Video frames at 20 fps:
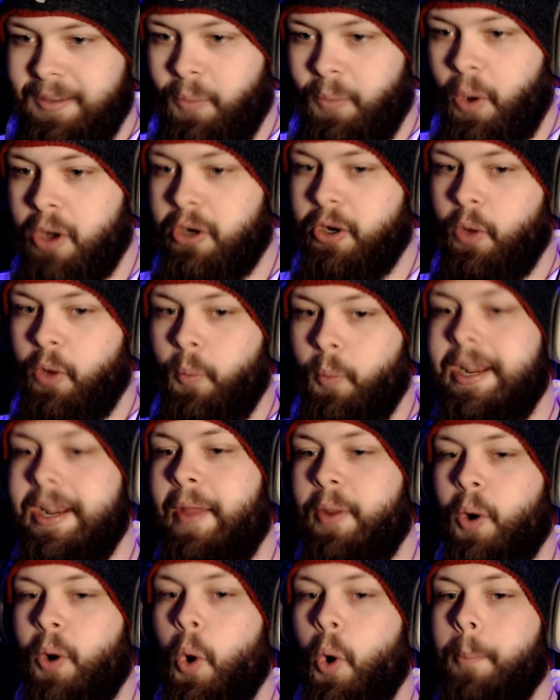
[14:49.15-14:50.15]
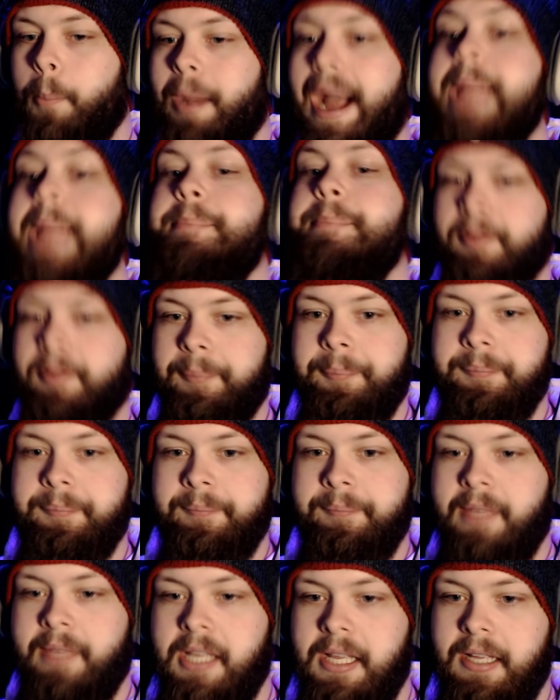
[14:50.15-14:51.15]
Water done went down the wrong pipe.
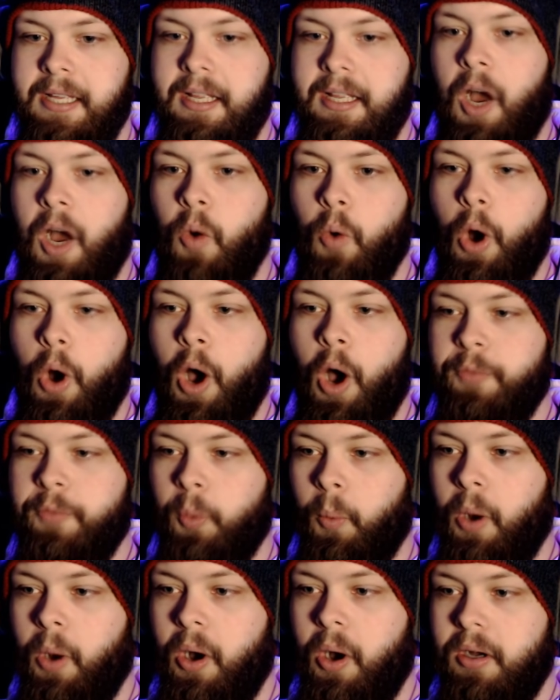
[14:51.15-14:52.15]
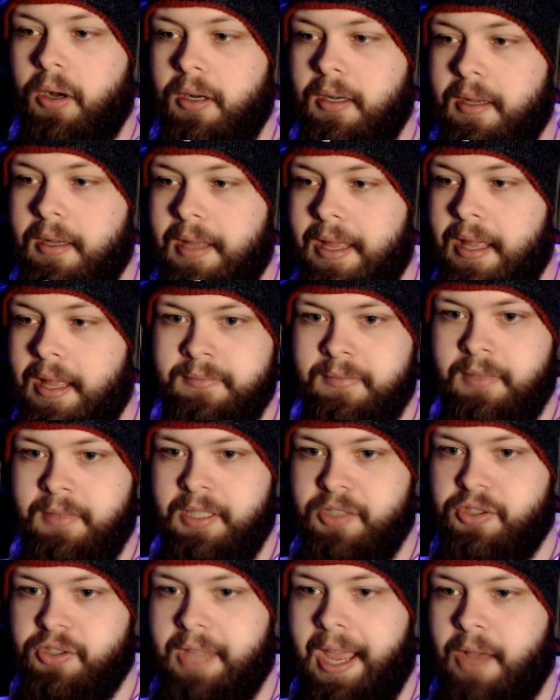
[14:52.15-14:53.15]
Oh, off the wall.
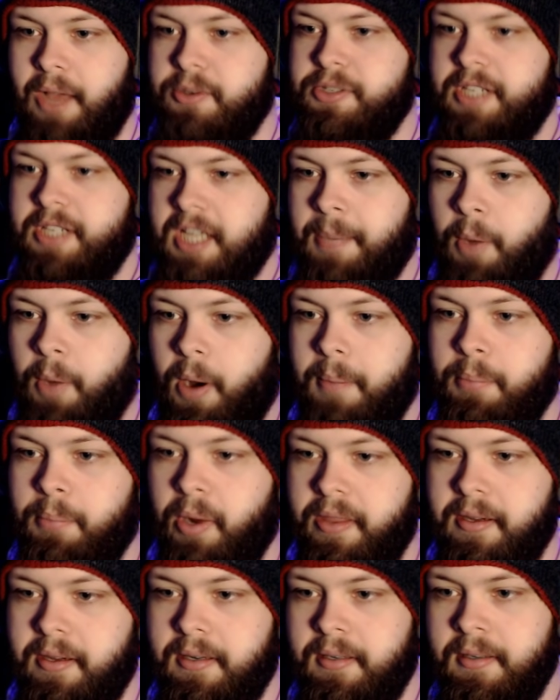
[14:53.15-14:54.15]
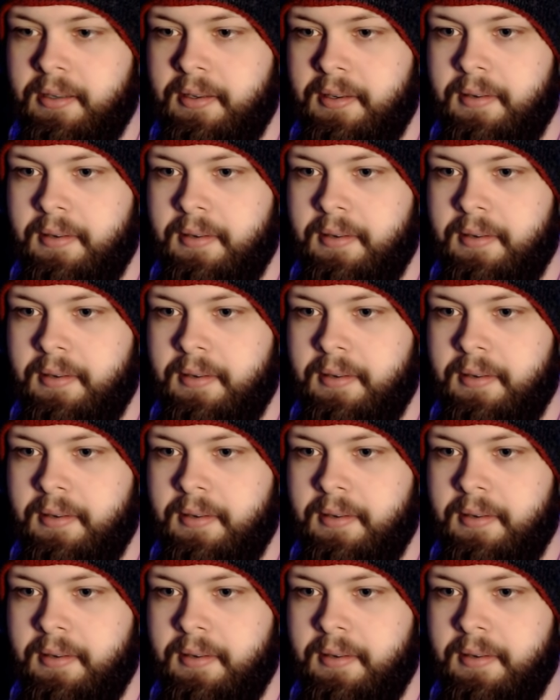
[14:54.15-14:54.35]
Look at Styles. He's like, come on, brother.